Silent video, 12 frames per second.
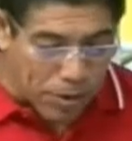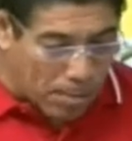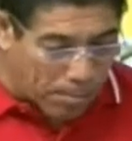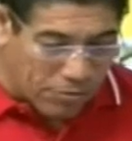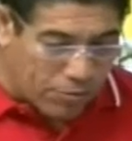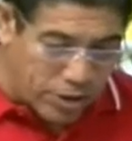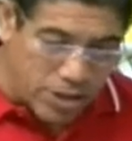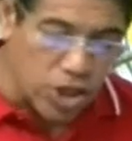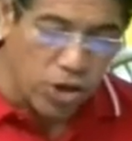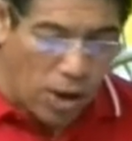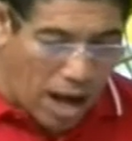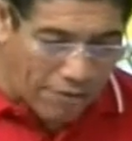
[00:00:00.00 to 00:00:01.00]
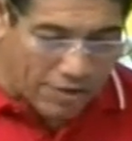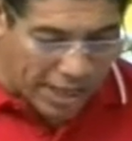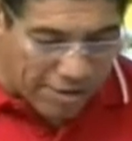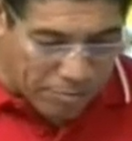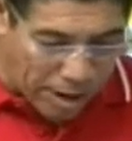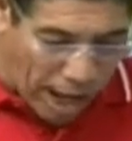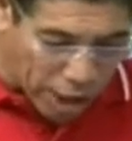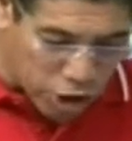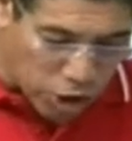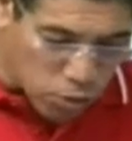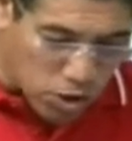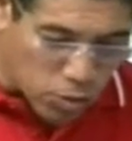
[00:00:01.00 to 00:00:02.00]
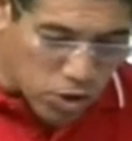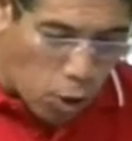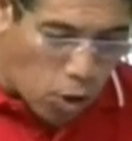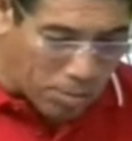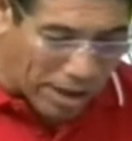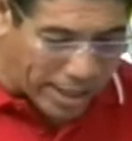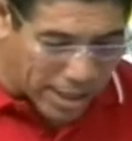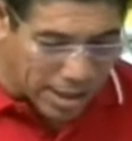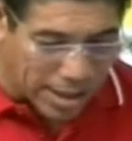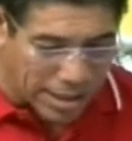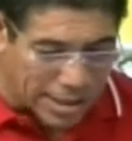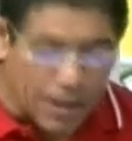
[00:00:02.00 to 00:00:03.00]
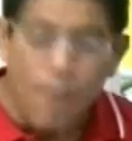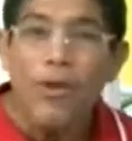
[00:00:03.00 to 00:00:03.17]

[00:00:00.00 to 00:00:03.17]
But first, you know, I have to give a shout out to all my girls.